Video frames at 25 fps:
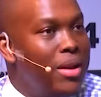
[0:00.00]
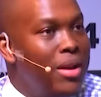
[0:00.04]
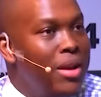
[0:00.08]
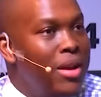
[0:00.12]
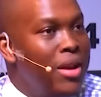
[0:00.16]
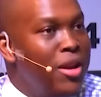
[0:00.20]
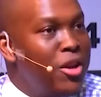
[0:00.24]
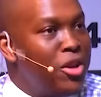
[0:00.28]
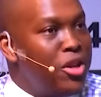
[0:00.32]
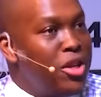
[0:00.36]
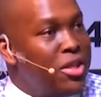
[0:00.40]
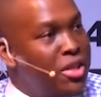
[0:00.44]

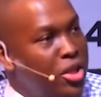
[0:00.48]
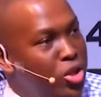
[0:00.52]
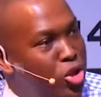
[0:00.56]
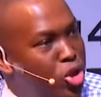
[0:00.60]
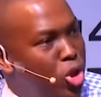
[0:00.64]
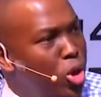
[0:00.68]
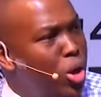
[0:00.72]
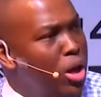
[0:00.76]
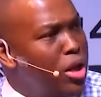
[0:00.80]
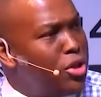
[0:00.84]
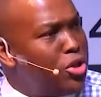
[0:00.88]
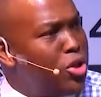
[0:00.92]
She said,
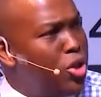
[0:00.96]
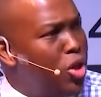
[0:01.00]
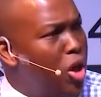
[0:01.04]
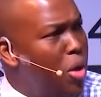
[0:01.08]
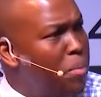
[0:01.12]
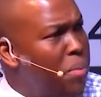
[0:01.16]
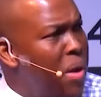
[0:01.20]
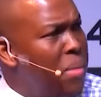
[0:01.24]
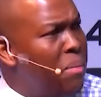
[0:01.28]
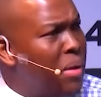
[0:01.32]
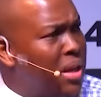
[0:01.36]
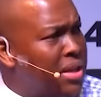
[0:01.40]
Julius, you know
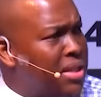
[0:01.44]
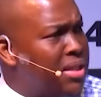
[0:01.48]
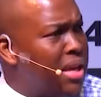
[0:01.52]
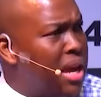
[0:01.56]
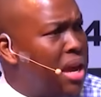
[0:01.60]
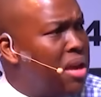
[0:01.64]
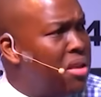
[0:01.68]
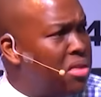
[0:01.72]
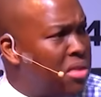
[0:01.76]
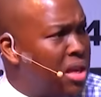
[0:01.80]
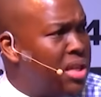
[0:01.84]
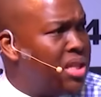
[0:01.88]
people are
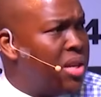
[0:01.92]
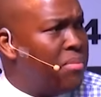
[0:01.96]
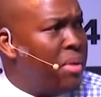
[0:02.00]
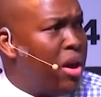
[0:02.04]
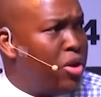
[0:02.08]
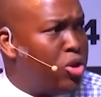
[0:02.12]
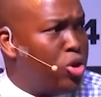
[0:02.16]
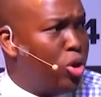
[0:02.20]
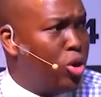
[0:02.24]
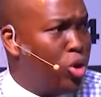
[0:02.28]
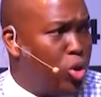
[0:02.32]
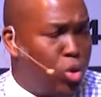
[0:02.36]
saying things
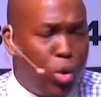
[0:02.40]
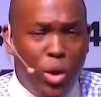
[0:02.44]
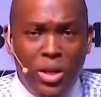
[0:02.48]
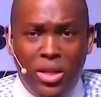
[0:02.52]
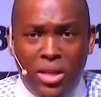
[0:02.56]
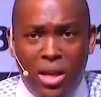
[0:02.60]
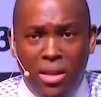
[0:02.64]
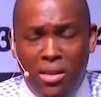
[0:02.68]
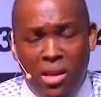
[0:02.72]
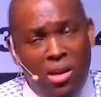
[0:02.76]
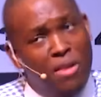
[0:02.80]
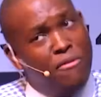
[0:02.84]
about you on
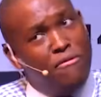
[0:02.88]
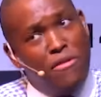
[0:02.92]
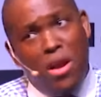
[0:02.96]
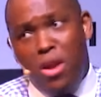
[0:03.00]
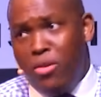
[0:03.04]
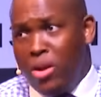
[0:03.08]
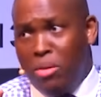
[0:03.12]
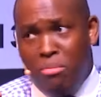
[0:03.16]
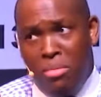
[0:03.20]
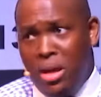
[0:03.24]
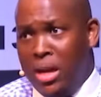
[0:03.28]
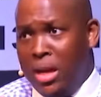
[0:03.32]
Twitter that are
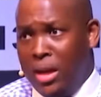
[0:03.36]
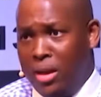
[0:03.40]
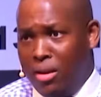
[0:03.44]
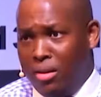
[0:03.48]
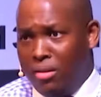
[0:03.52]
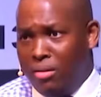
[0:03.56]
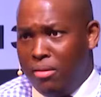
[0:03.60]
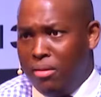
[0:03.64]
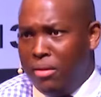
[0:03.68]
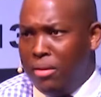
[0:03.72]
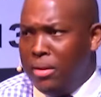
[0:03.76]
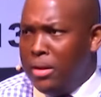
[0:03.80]
very
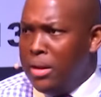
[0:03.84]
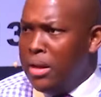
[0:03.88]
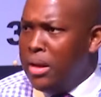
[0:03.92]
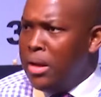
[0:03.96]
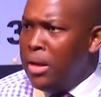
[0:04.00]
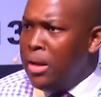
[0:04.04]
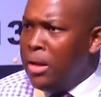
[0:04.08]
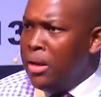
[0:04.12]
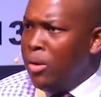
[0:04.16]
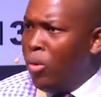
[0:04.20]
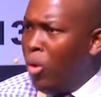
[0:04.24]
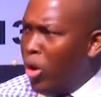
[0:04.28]
mean.
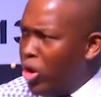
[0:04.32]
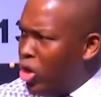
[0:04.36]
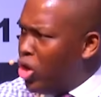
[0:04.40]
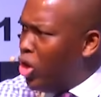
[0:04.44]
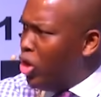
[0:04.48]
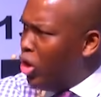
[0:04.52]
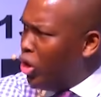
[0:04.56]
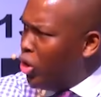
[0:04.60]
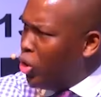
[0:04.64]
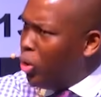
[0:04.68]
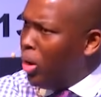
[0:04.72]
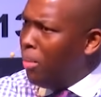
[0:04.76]
What are you going
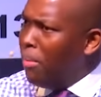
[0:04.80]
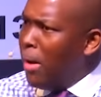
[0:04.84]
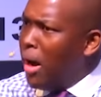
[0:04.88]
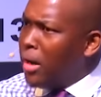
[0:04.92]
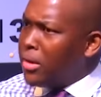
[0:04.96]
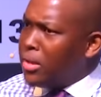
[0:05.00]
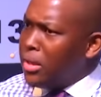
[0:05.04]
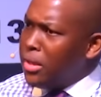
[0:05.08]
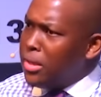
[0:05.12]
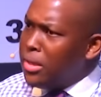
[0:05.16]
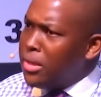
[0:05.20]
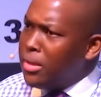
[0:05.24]
to do
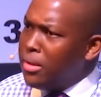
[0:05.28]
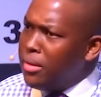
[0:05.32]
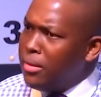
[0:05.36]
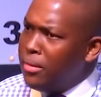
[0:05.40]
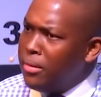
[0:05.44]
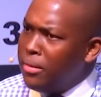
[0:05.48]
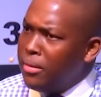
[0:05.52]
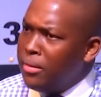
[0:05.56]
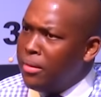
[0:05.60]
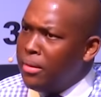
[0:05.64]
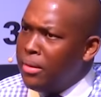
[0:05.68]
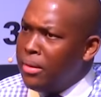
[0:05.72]
about it?
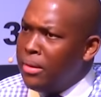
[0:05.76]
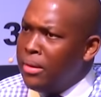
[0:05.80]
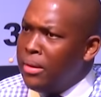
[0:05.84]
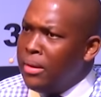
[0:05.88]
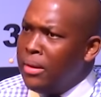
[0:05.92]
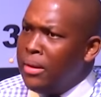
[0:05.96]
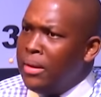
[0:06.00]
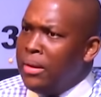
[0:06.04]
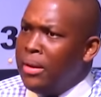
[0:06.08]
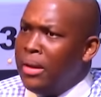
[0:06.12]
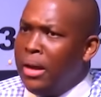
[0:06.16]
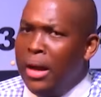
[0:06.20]

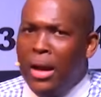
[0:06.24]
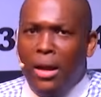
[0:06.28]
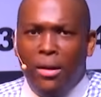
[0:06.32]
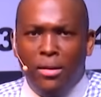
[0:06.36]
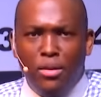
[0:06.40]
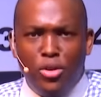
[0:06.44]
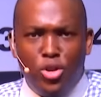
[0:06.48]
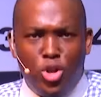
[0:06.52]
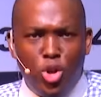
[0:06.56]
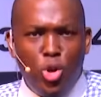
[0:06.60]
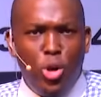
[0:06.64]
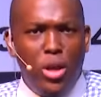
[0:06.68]

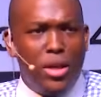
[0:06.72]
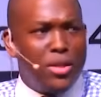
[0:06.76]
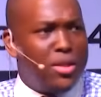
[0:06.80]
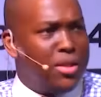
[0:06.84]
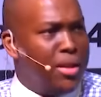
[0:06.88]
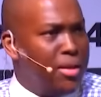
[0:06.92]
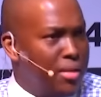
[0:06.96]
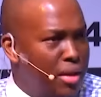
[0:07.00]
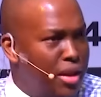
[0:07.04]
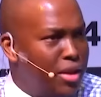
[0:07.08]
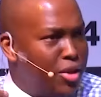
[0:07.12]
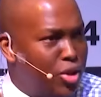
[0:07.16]
And Julius,
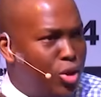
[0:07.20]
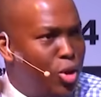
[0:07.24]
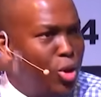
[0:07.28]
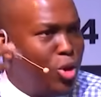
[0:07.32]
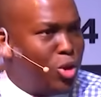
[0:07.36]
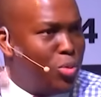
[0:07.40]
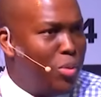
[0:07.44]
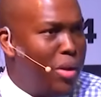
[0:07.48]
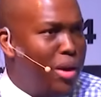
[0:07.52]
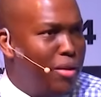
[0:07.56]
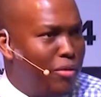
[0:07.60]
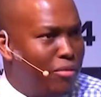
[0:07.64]
and excuse
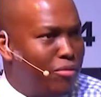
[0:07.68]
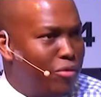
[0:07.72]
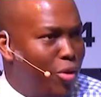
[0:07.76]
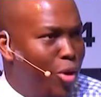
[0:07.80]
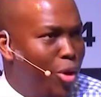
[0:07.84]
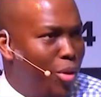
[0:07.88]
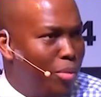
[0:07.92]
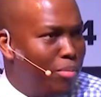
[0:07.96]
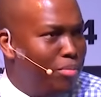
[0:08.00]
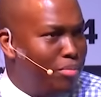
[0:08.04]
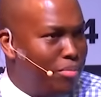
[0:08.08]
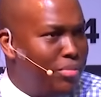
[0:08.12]
me
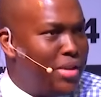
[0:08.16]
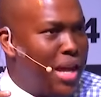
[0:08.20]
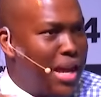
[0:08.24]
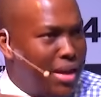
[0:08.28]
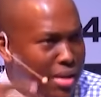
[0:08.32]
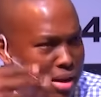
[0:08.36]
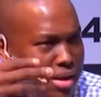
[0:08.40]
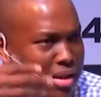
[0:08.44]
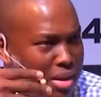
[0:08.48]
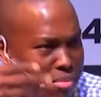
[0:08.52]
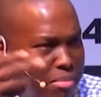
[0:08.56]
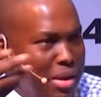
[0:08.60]
for
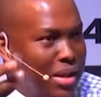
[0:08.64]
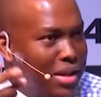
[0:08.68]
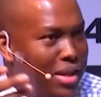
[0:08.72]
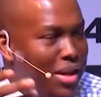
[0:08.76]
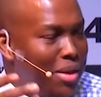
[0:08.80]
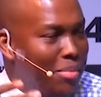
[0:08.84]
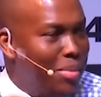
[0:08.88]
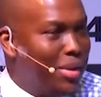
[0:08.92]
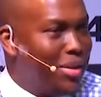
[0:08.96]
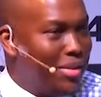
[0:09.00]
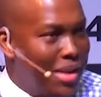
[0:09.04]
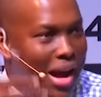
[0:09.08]
taking the mickey,
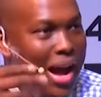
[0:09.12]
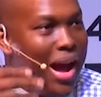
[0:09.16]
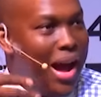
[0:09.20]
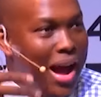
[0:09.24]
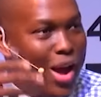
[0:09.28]
but I